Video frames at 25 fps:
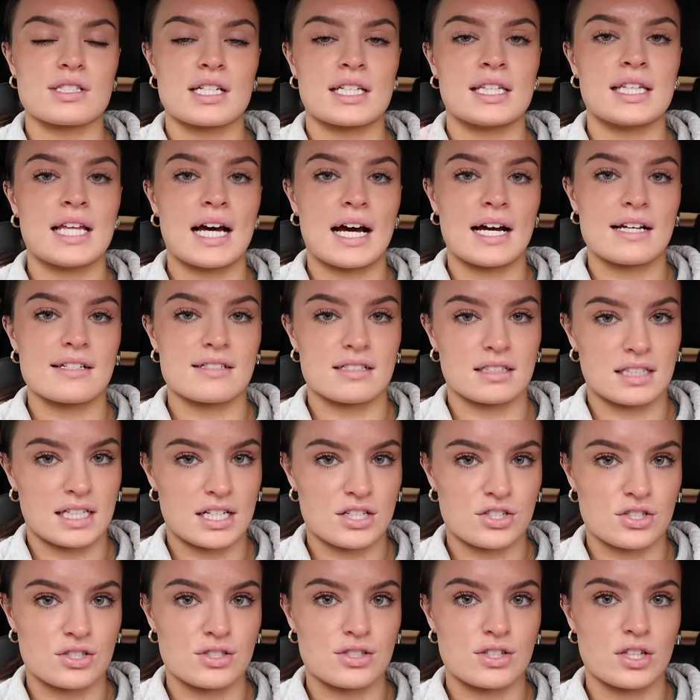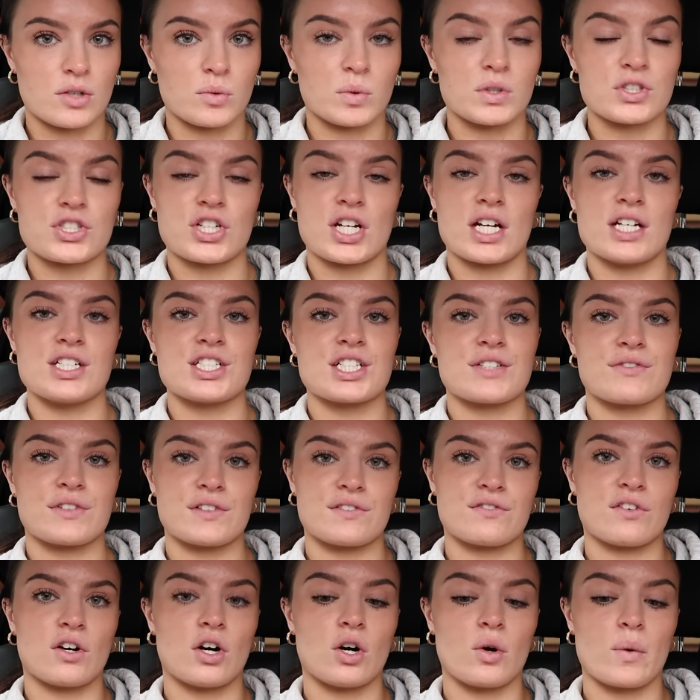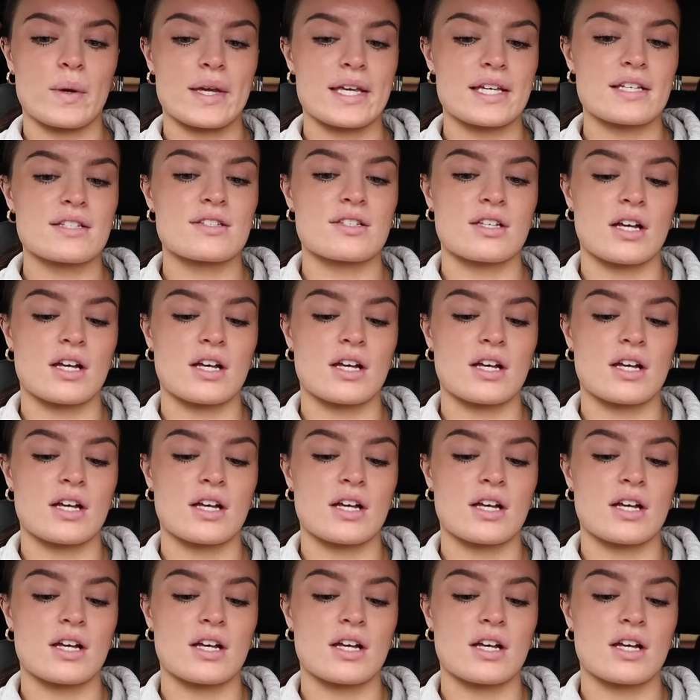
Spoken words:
and the isolations that will change every 4 weeks.